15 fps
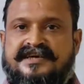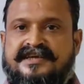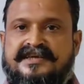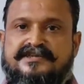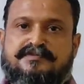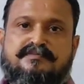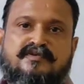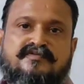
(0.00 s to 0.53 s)
It
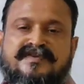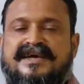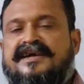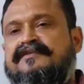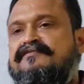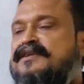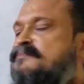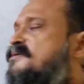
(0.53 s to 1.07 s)
is moving.
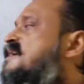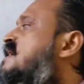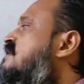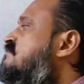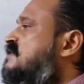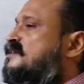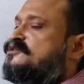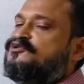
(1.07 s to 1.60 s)
It will be
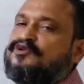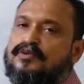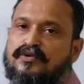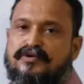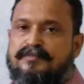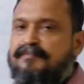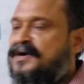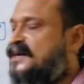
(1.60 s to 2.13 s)
having its
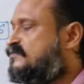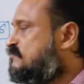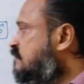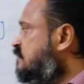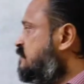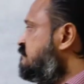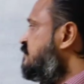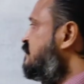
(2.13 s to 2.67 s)
own path,
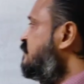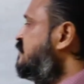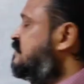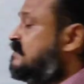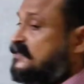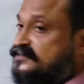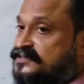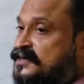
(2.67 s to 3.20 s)
whatever
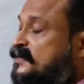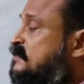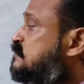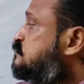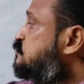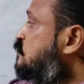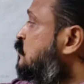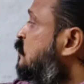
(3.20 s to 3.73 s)
it is.
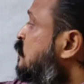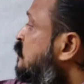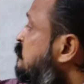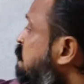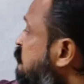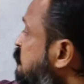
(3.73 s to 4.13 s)
So